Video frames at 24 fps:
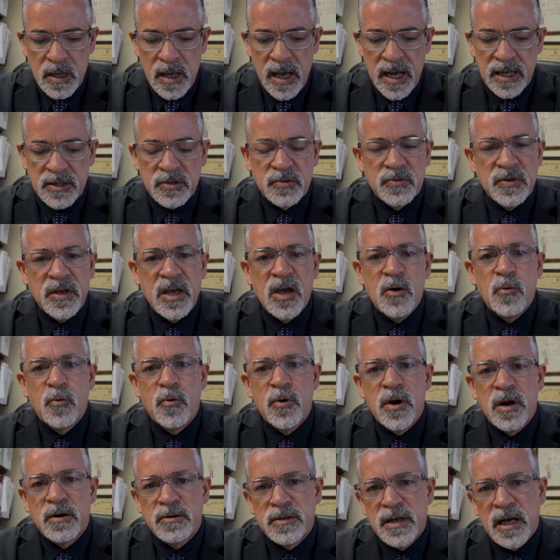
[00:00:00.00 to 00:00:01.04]
And today
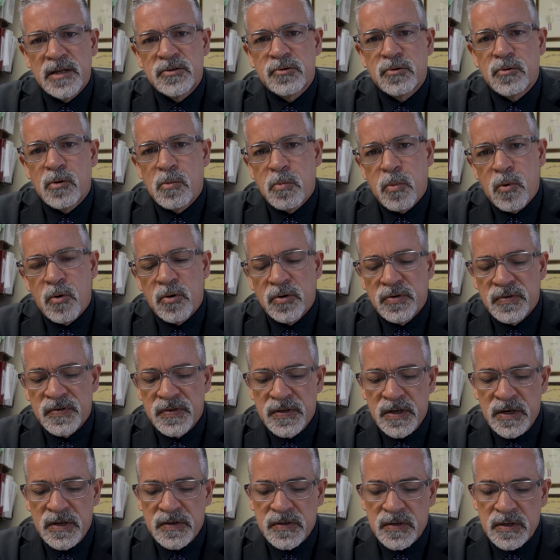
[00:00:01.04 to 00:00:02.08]
we're natural-born
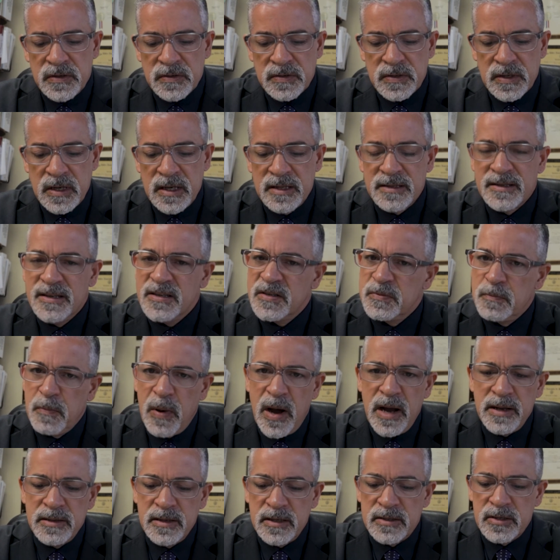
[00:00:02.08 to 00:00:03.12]
citizens,
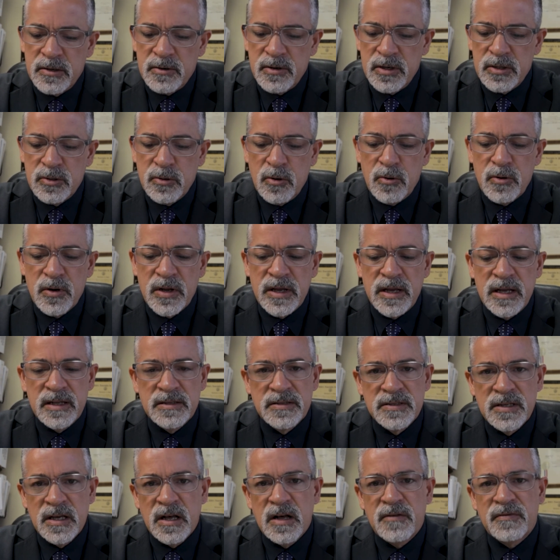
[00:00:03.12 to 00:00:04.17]
despite the territory
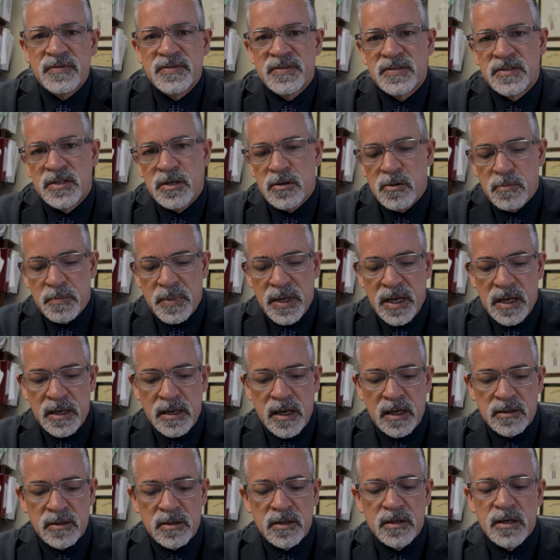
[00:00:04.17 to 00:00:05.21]
itself still being
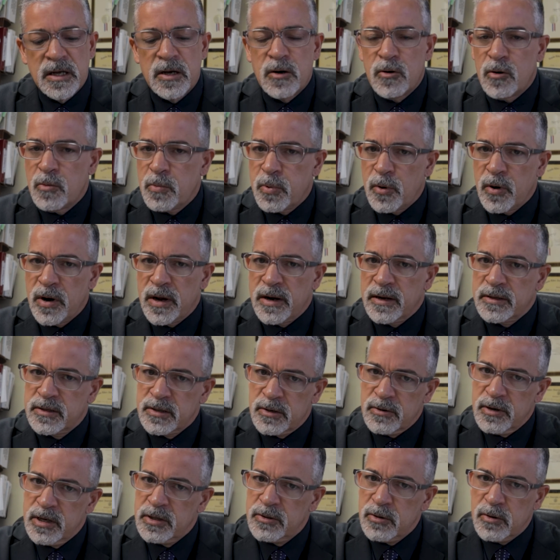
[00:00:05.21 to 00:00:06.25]
an unincorporated
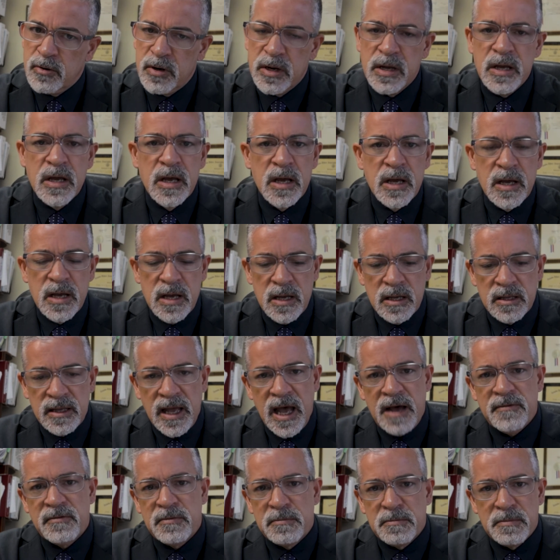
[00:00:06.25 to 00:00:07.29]
territory,
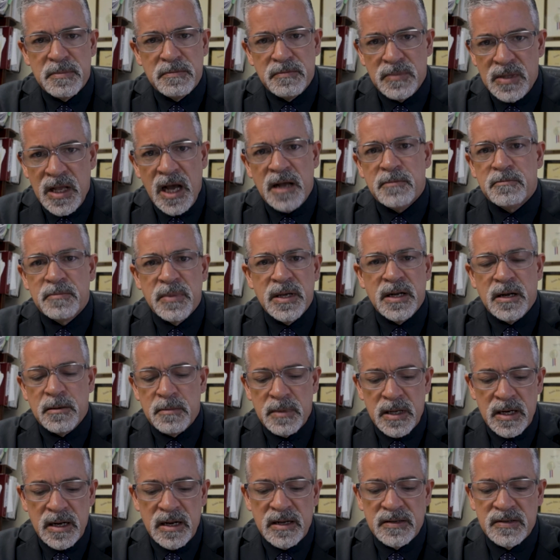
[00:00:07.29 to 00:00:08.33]
having not been
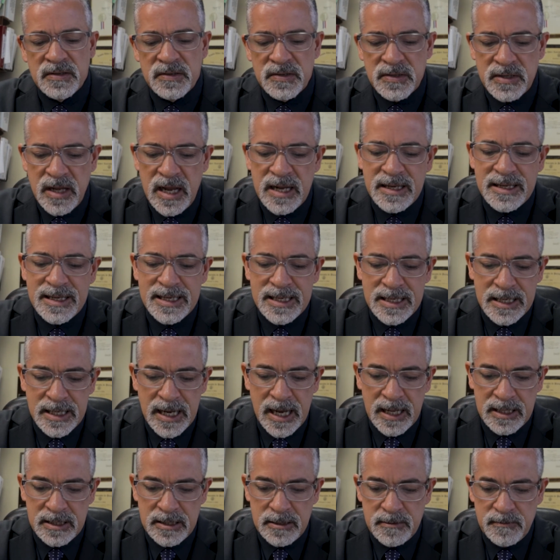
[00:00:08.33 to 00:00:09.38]
admitted as a state
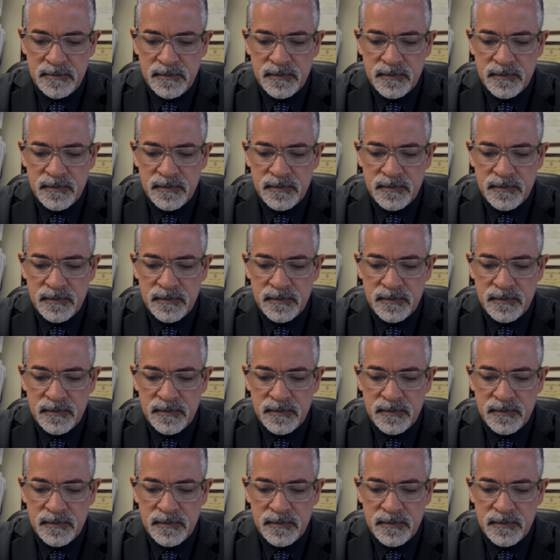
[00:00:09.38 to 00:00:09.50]
yet.